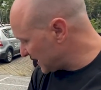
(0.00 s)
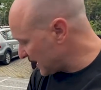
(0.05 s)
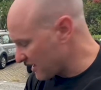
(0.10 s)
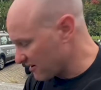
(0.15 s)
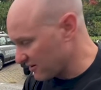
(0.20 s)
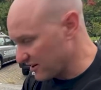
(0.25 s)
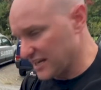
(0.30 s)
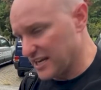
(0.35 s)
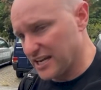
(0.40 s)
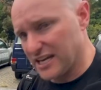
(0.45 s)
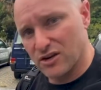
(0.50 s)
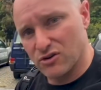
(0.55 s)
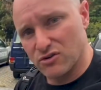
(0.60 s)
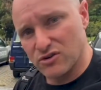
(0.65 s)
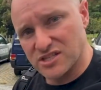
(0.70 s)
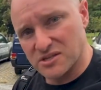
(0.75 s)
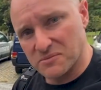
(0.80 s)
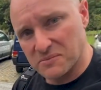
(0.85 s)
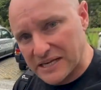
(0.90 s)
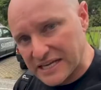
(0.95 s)
Gary here
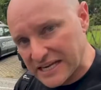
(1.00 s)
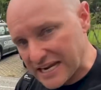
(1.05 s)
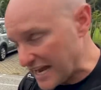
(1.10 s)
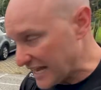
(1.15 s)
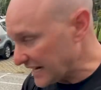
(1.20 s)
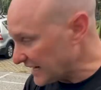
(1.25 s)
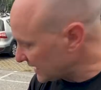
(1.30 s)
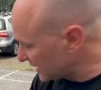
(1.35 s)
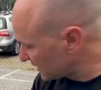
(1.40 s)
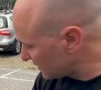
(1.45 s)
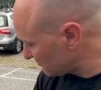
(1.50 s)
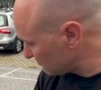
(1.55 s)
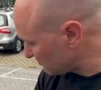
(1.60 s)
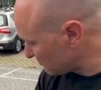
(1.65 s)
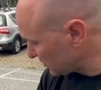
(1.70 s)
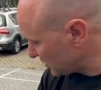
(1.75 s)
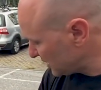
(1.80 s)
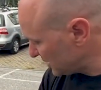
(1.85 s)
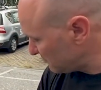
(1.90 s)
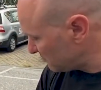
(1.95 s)
is a mechanic,
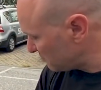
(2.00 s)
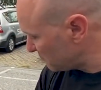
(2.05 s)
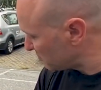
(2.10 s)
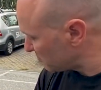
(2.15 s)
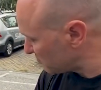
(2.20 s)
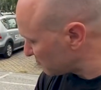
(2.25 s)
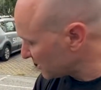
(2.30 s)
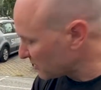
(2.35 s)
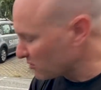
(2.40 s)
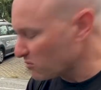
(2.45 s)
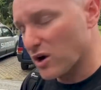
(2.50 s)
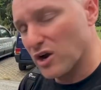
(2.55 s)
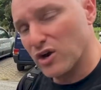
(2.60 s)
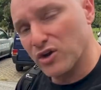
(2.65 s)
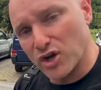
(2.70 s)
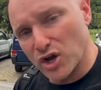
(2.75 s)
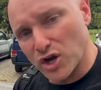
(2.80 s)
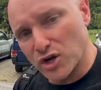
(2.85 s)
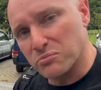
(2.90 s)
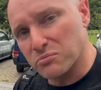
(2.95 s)
pretty pretty
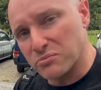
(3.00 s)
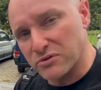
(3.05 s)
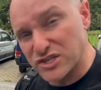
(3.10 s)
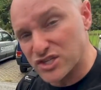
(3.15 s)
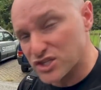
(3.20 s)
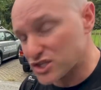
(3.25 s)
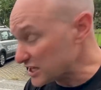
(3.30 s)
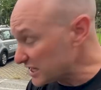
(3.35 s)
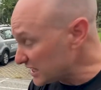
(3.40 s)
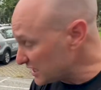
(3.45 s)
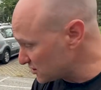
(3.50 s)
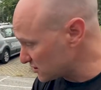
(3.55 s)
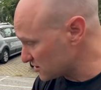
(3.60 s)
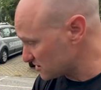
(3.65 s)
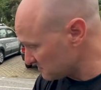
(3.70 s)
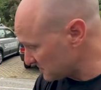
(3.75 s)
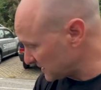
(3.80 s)
well-known, prestigious